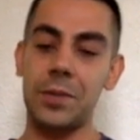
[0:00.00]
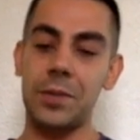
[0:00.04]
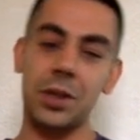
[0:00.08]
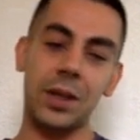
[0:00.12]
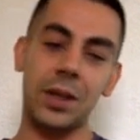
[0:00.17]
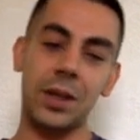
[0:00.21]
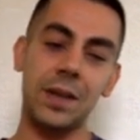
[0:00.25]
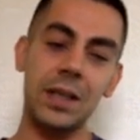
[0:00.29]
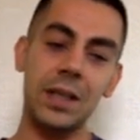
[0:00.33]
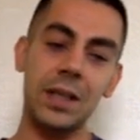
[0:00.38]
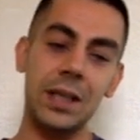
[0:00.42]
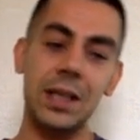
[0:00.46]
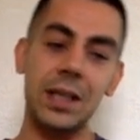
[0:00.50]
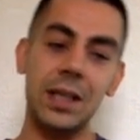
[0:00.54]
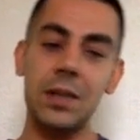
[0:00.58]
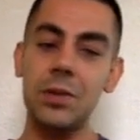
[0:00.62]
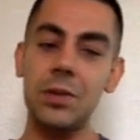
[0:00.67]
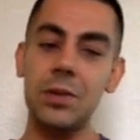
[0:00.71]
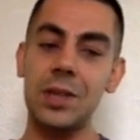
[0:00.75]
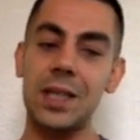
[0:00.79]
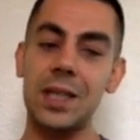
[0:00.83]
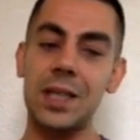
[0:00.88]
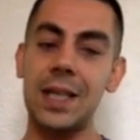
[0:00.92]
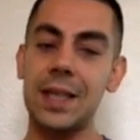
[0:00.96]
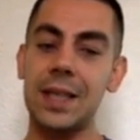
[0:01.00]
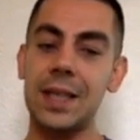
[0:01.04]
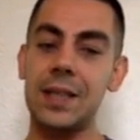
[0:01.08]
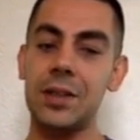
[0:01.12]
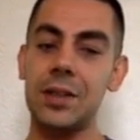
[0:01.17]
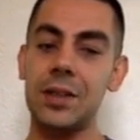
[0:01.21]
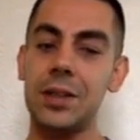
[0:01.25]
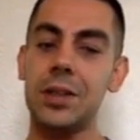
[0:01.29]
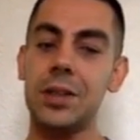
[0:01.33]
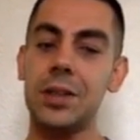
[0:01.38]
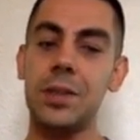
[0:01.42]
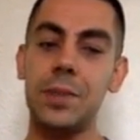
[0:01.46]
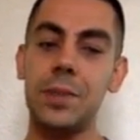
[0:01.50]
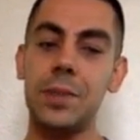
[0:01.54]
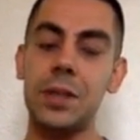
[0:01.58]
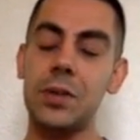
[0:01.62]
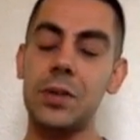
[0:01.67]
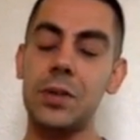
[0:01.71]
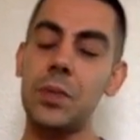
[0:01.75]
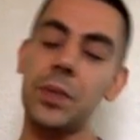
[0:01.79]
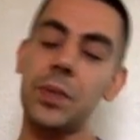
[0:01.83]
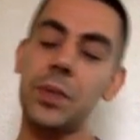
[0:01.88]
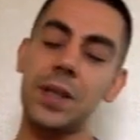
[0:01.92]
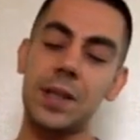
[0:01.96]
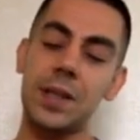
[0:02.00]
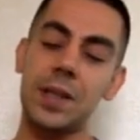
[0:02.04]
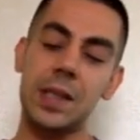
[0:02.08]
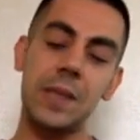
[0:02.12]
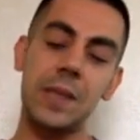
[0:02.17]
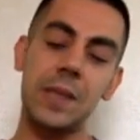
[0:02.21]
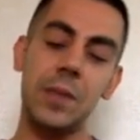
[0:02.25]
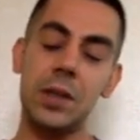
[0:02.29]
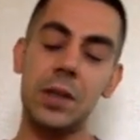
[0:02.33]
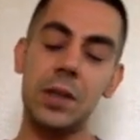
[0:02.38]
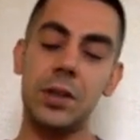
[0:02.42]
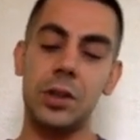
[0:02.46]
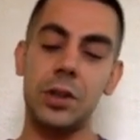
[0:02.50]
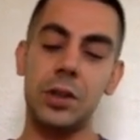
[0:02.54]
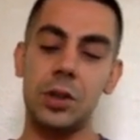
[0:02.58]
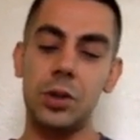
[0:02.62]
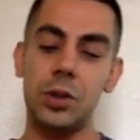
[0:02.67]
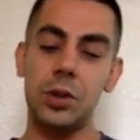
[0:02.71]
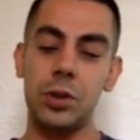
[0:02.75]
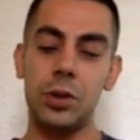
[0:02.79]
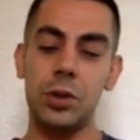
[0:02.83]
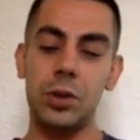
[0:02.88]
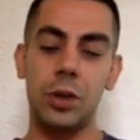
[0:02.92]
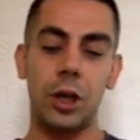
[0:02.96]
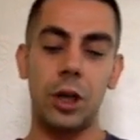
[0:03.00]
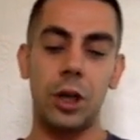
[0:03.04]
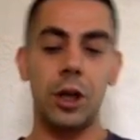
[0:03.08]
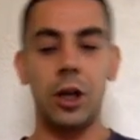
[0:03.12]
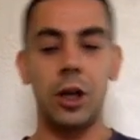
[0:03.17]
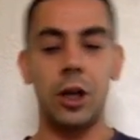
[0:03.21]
So I think that looks like it's going to be something similar to